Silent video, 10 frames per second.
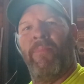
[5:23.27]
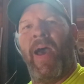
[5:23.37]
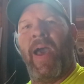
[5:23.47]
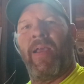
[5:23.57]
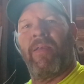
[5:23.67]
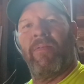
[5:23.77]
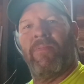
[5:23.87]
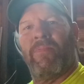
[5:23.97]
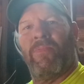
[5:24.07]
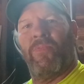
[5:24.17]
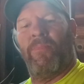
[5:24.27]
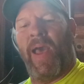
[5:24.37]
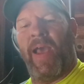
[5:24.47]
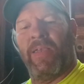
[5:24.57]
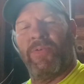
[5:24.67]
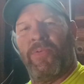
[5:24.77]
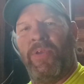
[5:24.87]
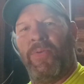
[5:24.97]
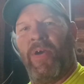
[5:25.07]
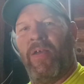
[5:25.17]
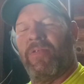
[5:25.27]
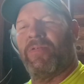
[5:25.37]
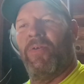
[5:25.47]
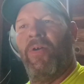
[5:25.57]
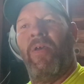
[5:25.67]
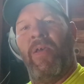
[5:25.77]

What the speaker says: bags on the Yukon. So